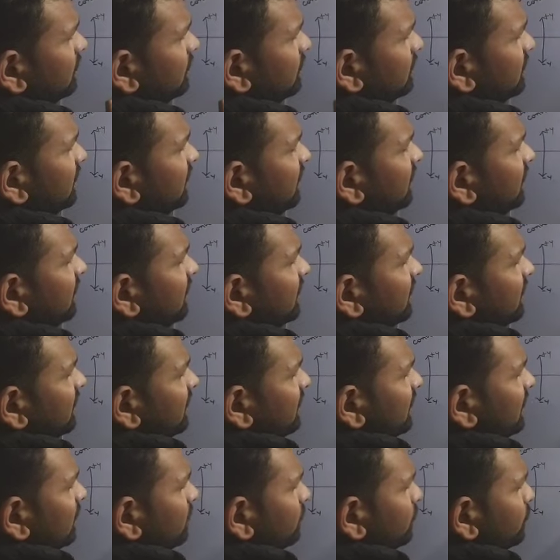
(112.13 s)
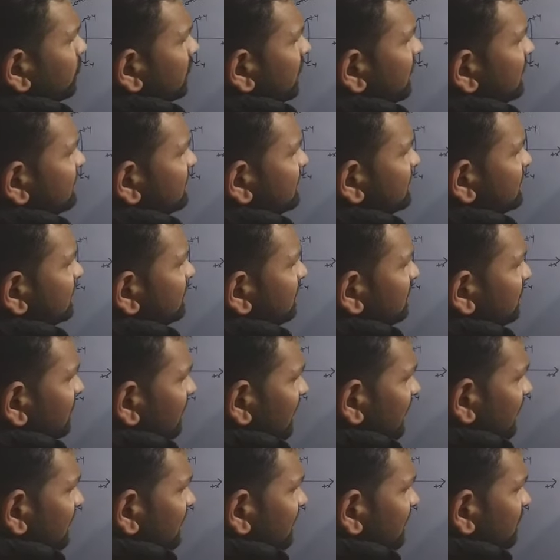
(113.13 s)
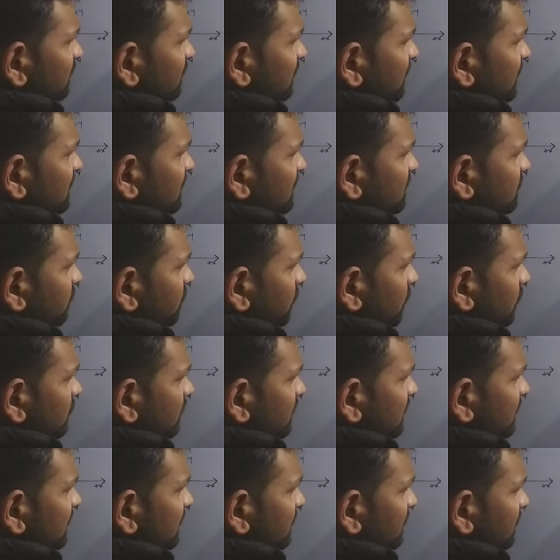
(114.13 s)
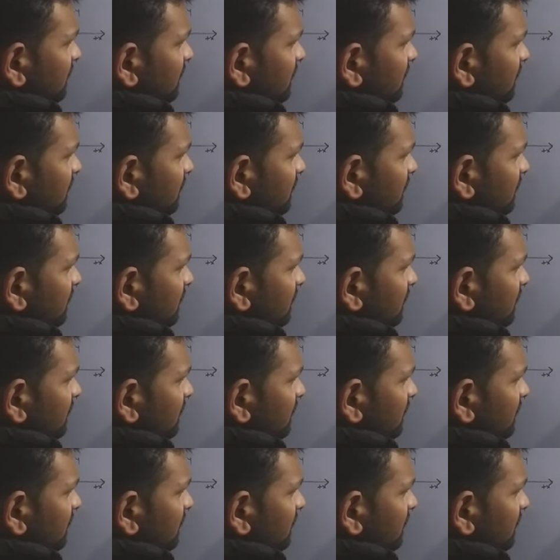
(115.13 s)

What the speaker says: Okay. Now you can see an image is formed here.